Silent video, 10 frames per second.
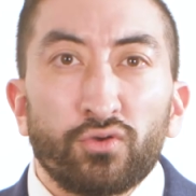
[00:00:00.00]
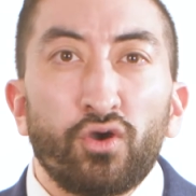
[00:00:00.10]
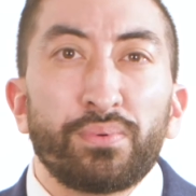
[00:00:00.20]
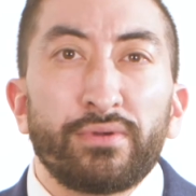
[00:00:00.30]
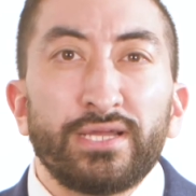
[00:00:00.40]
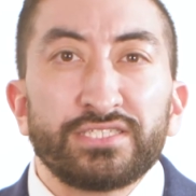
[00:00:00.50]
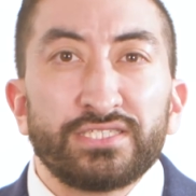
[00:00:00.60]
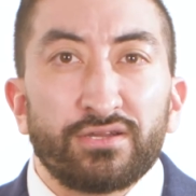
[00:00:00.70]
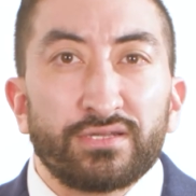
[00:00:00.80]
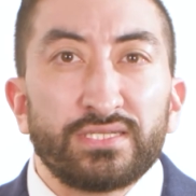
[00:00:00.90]

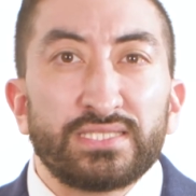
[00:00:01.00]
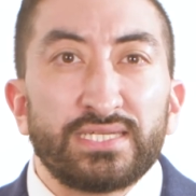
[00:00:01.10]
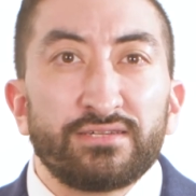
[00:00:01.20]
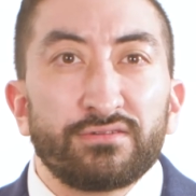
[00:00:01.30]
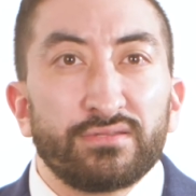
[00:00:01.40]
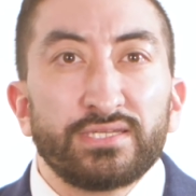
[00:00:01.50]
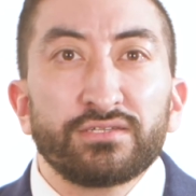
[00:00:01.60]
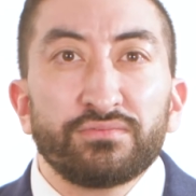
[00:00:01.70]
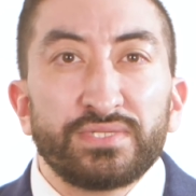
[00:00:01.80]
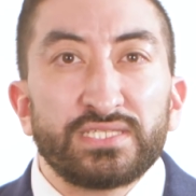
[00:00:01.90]
Corporations are considered
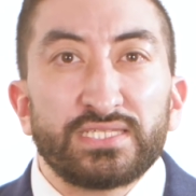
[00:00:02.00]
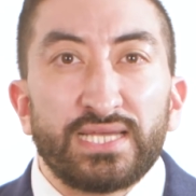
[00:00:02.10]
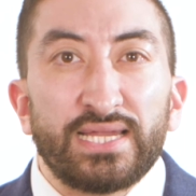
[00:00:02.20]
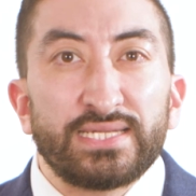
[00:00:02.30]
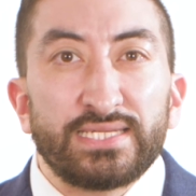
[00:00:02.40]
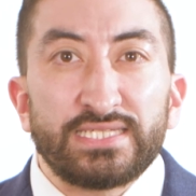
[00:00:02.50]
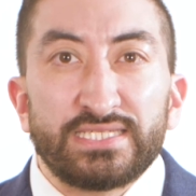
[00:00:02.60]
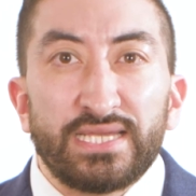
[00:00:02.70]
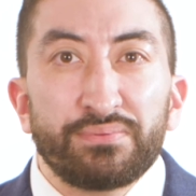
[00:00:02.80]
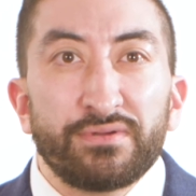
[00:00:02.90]
legal business entities
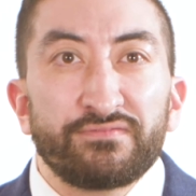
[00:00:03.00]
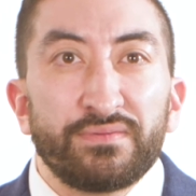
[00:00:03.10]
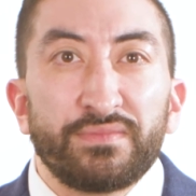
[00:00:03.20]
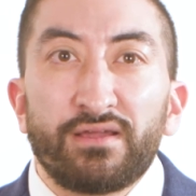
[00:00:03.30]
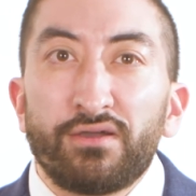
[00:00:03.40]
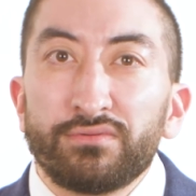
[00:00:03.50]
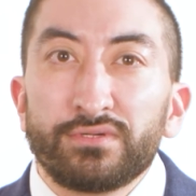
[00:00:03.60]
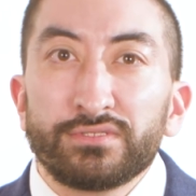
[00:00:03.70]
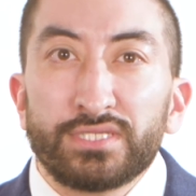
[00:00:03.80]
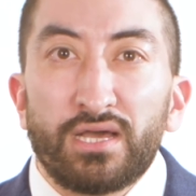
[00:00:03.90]
separate from their
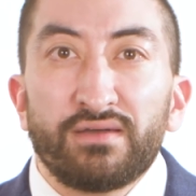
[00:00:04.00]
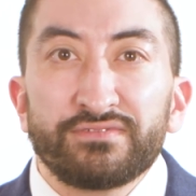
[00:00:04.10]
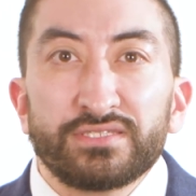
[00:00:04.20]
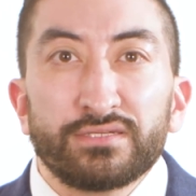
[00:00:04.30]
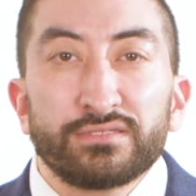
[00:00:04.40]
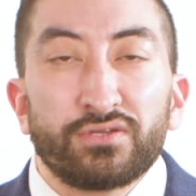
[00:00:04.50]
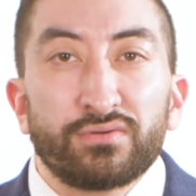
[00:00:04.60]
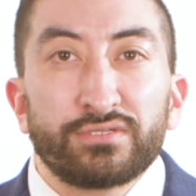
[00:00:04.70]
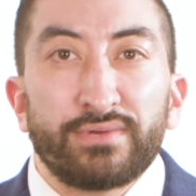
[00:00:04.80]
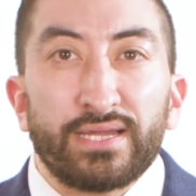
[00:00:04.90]
owners, officers,
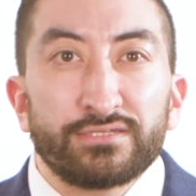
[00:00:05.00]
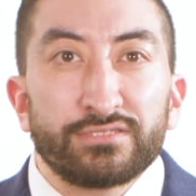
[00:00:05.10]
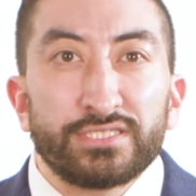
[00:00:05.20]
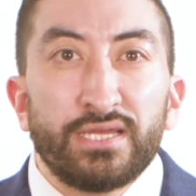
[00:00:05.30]
or directors.